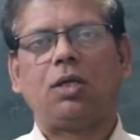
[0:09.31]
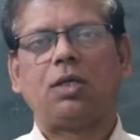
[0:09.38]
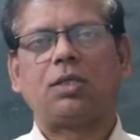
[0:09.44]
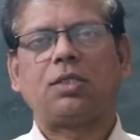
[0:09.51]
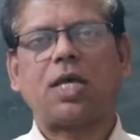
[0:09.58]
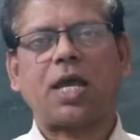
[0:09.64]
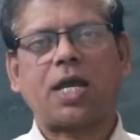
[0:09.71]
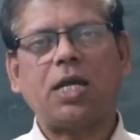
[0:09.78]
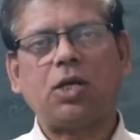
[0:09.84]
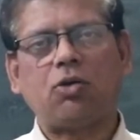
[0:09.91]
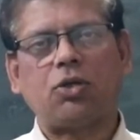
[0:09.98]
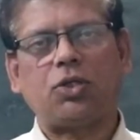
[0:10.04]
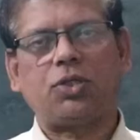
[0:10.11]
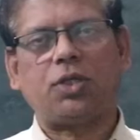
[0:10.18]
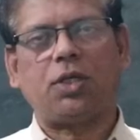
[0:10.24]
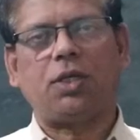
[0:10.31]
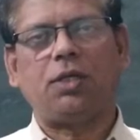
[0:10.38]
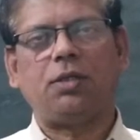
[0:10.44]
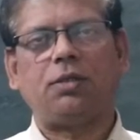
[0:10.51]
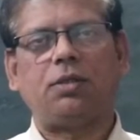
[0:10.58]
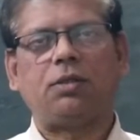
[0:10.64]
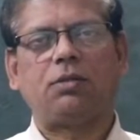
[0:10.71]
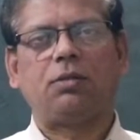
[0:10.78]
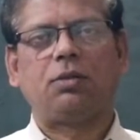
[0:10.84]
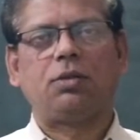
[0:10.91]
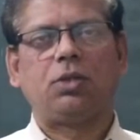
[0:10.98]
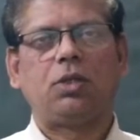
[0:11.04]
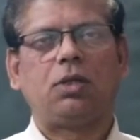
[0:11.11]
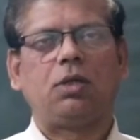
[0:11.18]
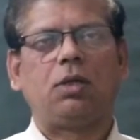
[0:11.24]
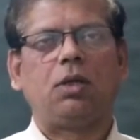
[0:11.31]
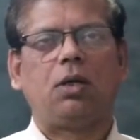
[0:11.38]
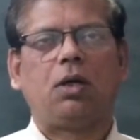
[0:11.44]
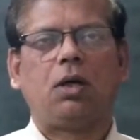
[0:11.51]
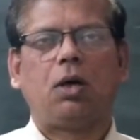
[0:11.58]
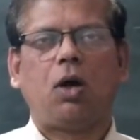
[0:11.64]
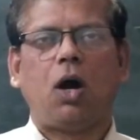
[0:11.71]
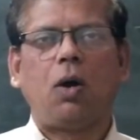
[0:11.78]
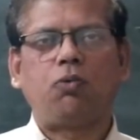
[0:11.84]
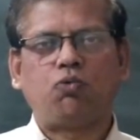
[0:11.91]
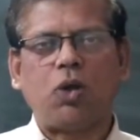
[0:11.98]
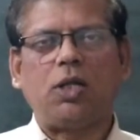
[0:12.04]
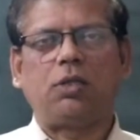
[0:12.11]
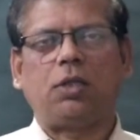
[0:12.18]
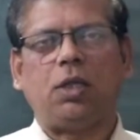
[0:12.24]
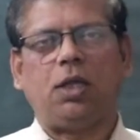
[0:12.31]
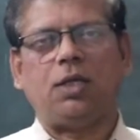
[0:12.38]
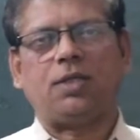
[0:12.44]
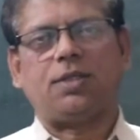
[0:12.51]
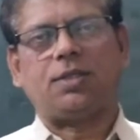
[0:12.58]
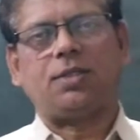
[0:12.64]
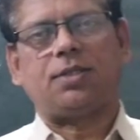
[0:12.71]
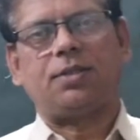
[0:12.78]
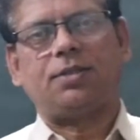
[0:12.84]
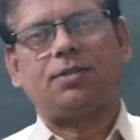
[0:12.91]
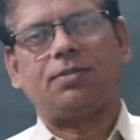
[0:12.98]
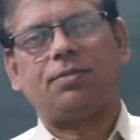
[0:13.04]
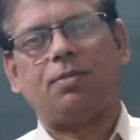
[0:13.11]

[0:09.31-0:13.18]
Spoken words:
second question of 12th class